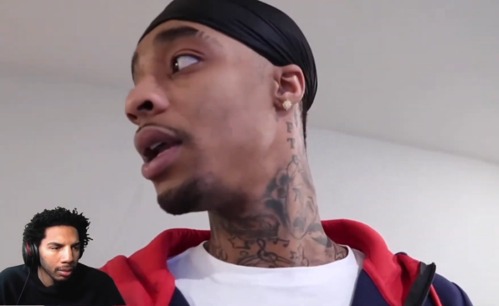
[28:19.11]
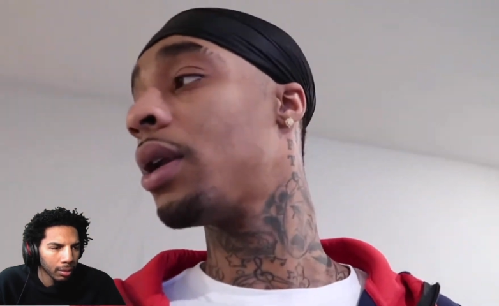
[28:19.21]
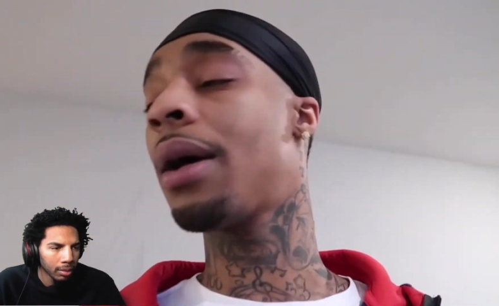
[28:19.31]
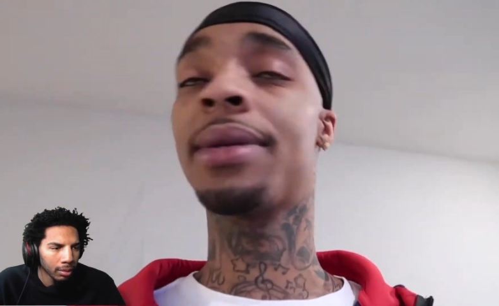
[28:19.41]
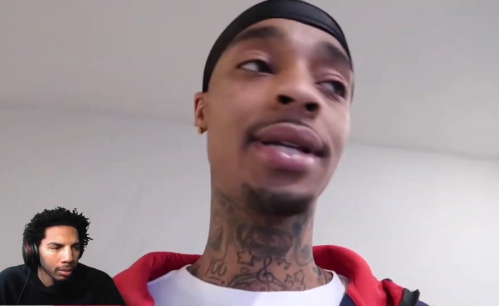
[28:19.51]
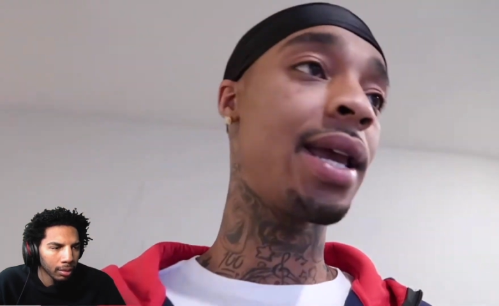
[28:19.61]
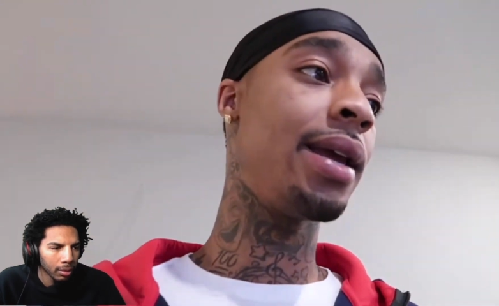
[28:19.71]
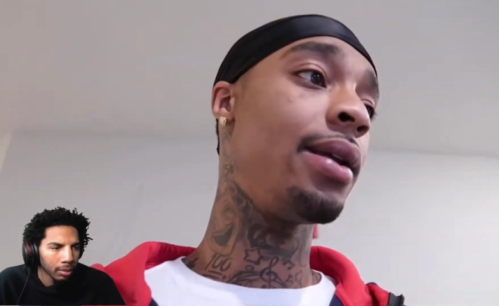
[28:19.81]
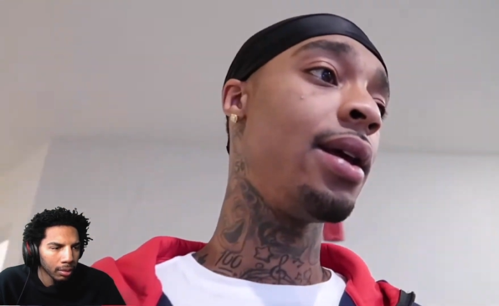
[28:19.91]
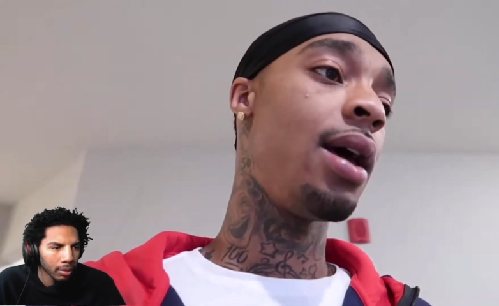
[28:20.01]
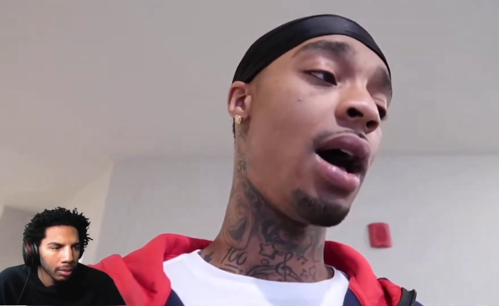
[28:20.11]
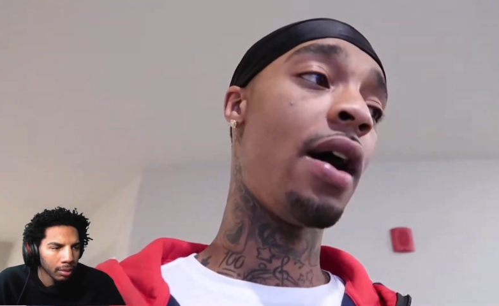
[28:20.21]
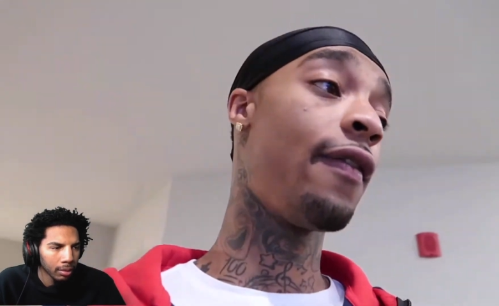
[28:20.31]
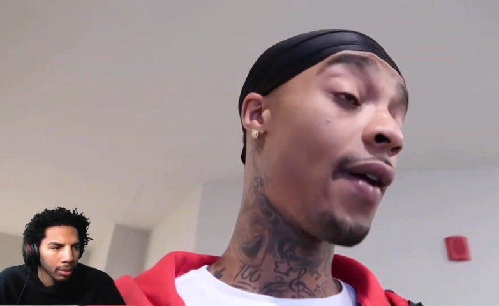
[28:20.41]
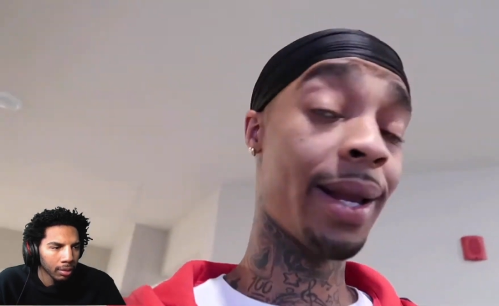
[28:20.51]
Speaker 1: You know what I'm saying?
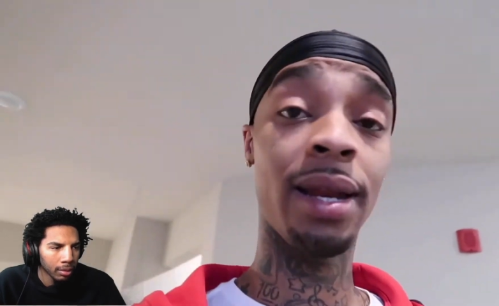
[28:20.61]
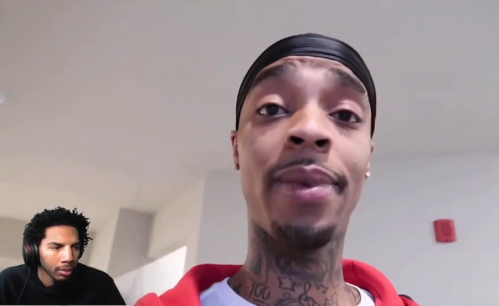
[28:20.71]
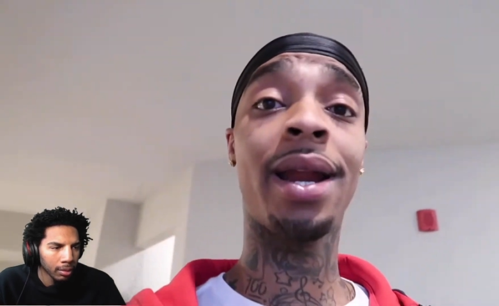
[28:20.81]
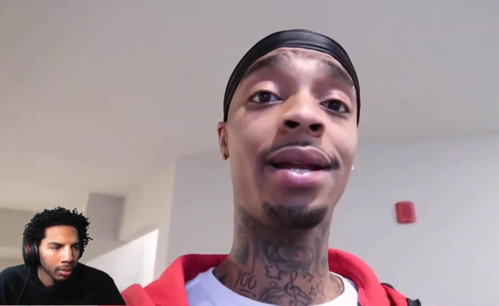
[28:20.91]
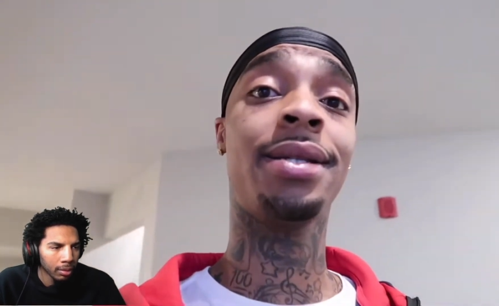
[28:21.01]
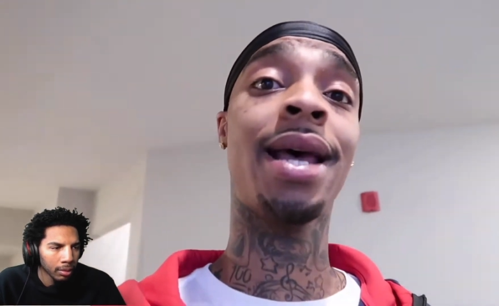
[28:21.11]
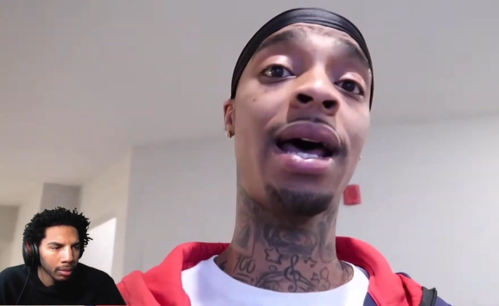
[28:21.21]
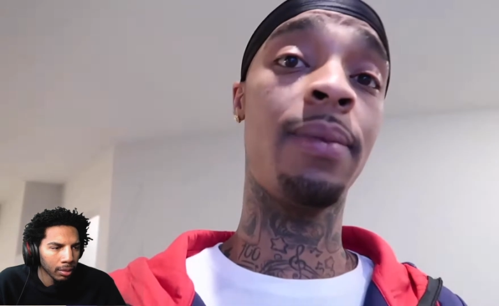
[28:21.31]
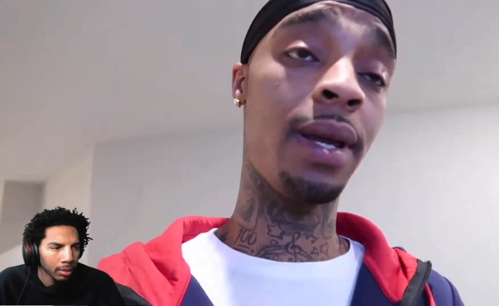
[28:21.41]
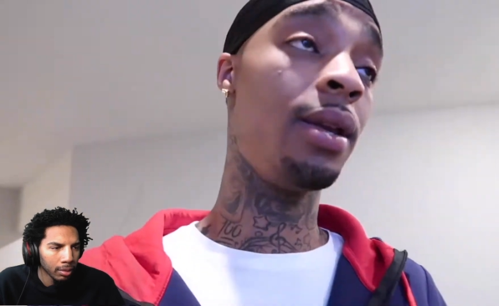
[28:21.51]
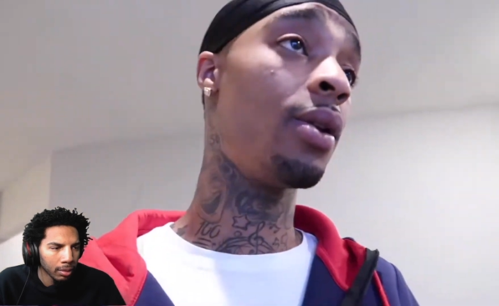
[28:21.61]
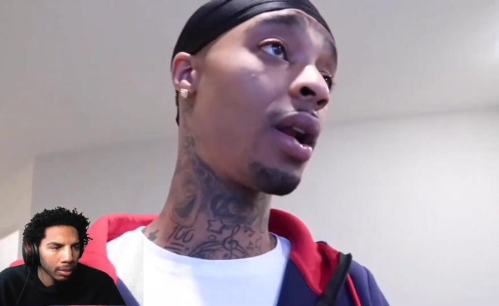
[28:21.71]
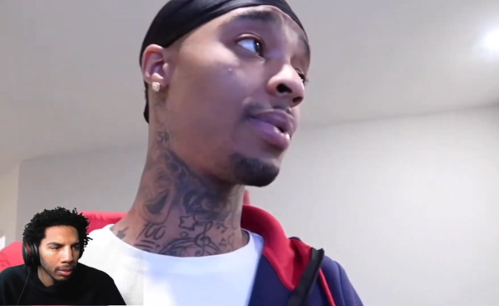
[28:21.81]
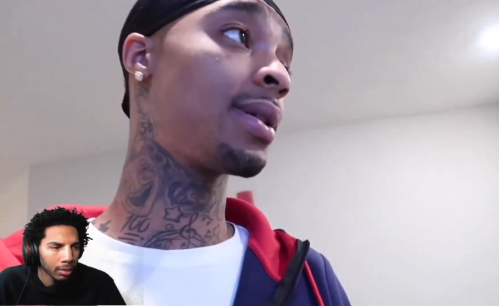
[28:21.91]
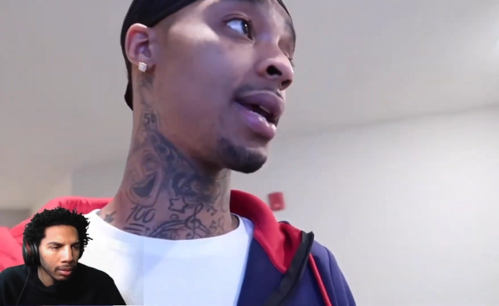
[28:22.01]
Uh, fuck anybody that's doubted me. You know
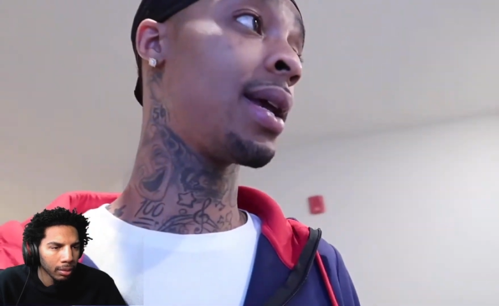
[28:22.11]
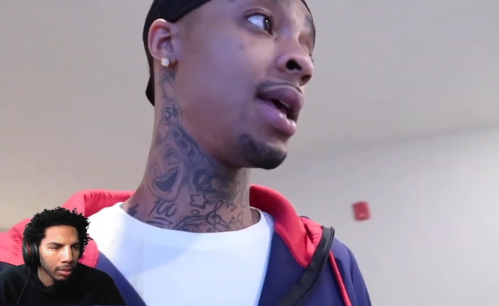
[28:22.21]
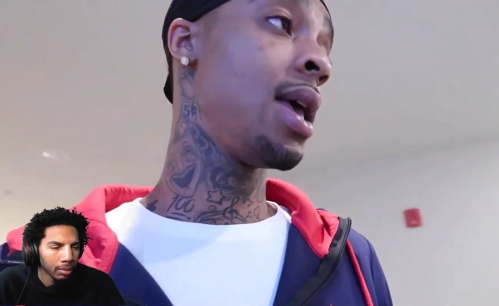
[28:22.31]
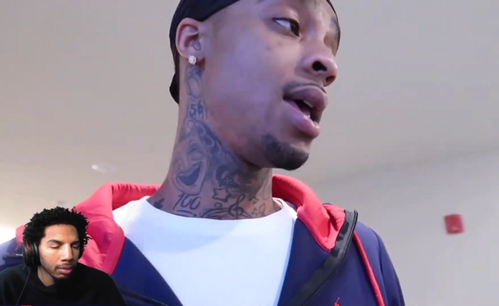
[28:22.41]
what I'm saying?